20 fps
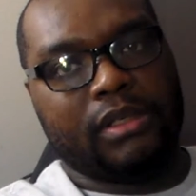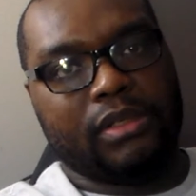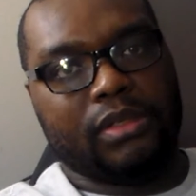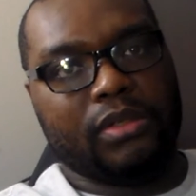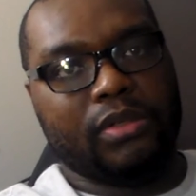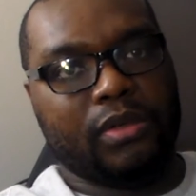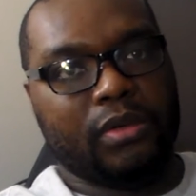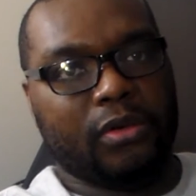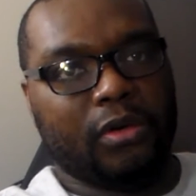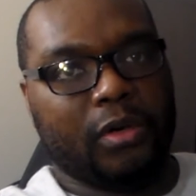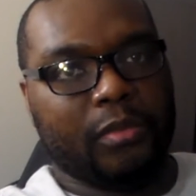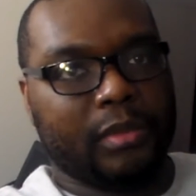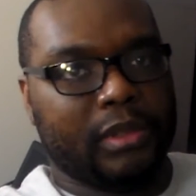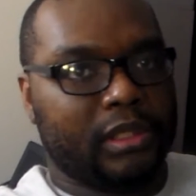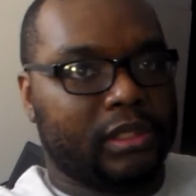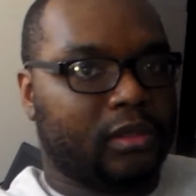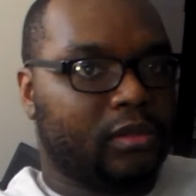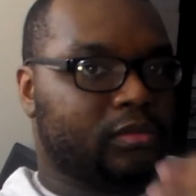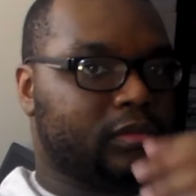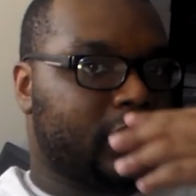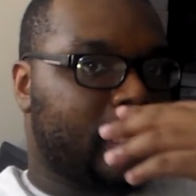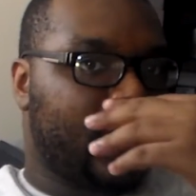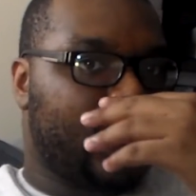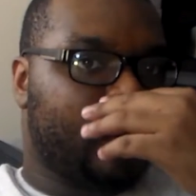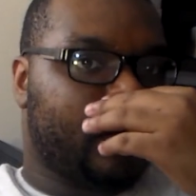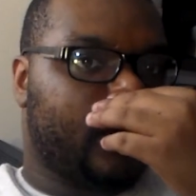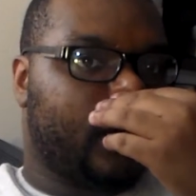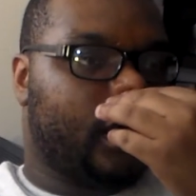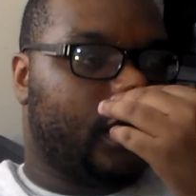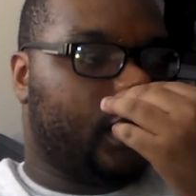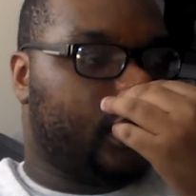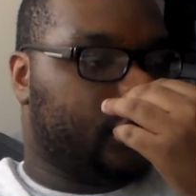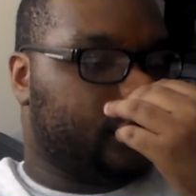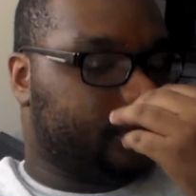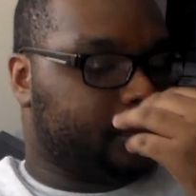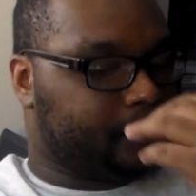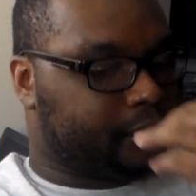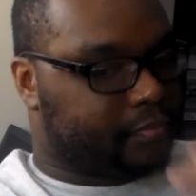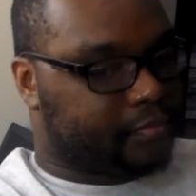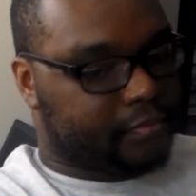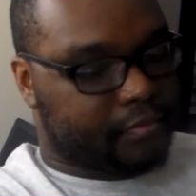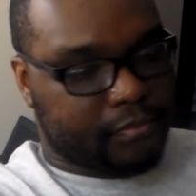You know what I mean? No doubt.